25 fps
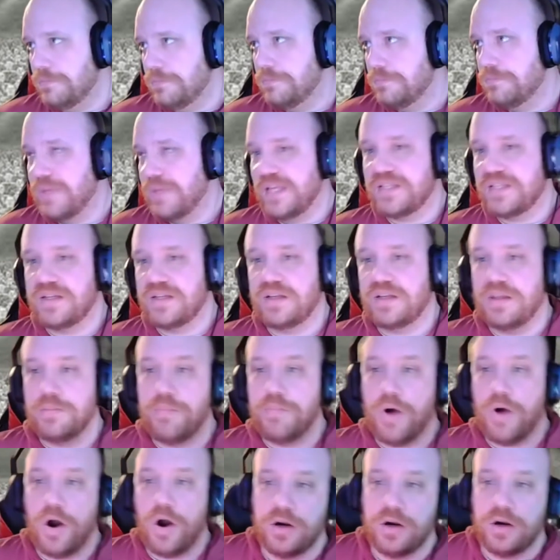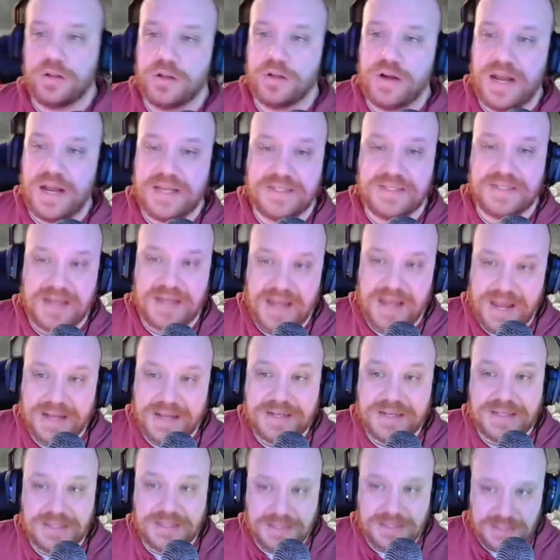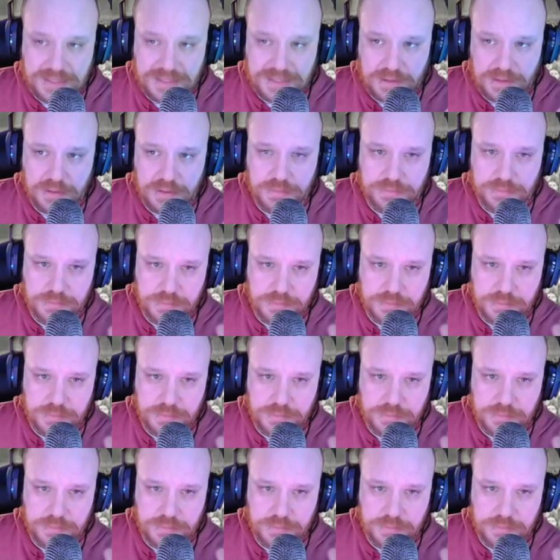basically Parler as an entity